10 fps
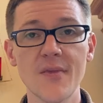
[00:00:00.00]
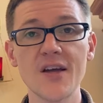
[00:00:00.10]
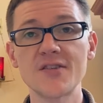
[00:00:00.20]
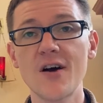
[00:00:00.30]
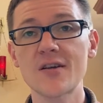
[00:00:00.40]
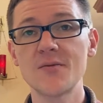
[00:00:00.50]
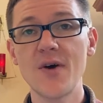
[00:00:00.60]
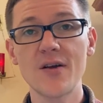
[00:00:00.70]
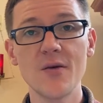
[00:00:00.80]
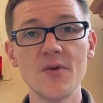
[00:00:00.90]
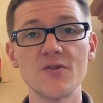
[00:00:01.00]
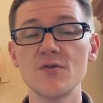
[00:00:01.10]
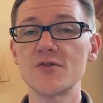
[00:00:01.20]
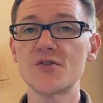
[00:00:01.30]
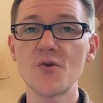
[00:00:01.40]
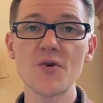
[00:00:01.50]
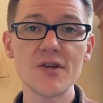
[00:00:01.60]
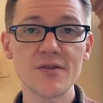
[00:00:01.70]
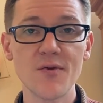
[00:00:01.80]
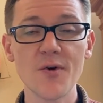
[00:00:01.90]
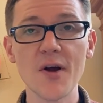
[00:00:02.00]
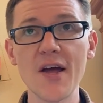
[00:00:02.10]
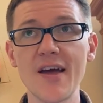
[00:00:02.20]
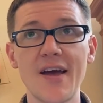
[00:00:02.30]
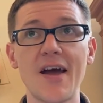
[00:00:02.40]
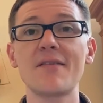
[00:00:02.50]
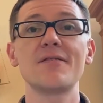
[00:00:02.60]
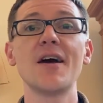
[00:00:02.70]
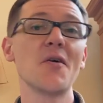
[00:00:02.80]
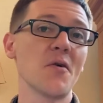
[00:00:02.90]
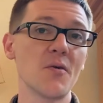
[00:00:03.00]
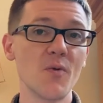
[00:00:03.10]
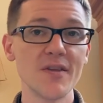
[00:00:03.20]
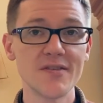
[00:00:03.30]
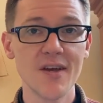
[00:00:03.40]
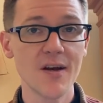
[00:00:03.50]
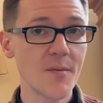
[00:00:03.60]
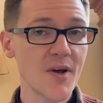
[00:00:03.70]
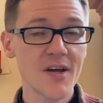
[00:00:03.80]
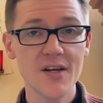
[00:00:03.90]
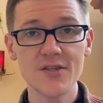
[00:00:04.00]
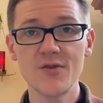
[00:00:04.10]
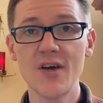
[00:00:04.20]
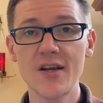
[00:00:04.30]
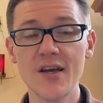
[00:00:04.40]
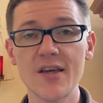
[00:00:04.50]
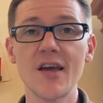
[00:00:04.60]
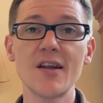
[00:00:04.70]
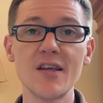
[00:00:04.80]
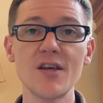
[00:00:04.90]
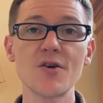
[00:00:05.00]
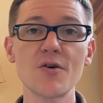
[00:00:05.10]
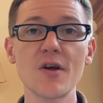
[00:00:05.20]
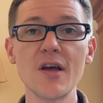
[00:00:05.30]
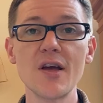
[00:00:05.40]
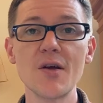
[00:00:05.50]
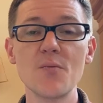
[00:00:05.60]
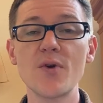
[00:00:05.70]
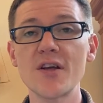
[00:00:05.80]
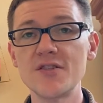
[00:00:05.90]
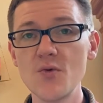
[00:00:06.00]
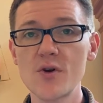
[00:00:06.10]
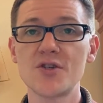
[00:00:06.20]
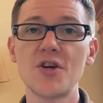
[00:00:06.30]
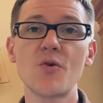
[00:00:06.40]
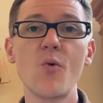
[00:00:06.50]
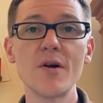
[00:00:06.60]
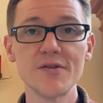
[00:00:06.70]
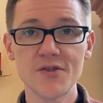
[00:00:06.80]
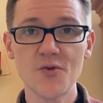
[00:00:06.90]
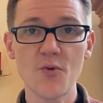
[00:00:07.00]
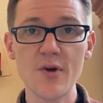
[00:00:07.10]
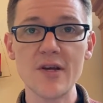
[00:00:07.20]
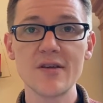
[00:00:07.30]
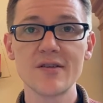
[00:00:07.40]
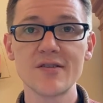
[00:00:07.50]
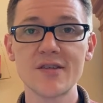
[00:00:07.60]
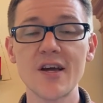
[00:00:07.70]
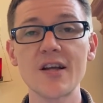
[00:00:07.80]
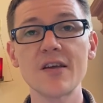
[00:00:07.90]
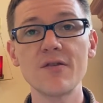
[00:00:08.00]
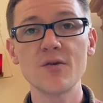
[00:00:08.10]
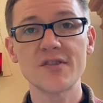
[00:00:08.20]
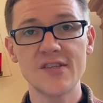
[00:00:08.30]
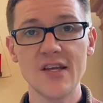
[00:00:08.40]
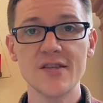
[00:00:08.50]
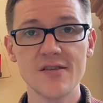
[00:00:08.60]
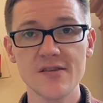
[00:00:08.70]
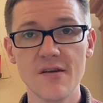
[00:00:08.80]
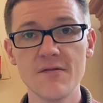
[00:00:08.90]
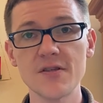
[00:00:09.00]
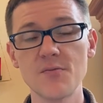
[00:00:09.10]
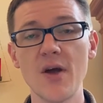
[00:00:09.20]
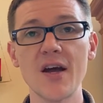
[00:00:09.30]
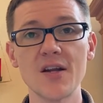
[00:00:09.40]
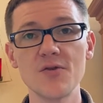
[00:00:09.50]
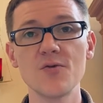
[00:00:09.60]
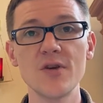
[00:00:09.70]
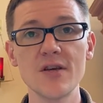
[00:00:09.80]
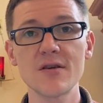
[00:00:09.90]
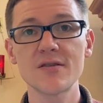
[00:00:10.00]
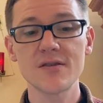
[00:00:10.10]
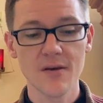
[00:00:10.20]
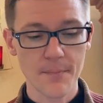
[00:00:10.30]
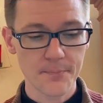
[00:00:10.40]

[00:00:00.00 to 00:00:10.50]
I talked about him and told stories for half an hour on Wednesday, and I'm not going to do that again here, but I do want to share one story to kind of give you a sense of this man and who he is.